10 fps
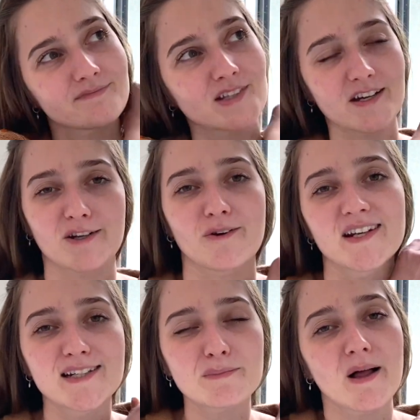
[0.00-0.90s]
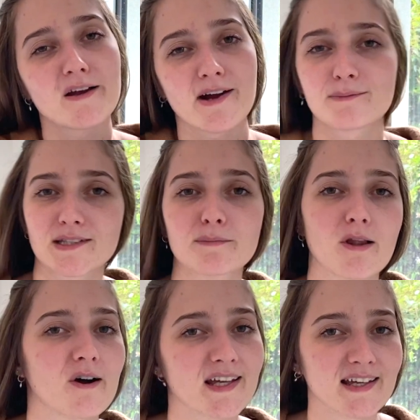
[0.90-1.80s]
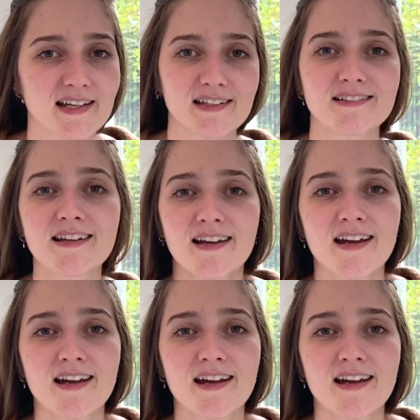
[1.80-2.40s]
I don't know, I need to play around with the blocking and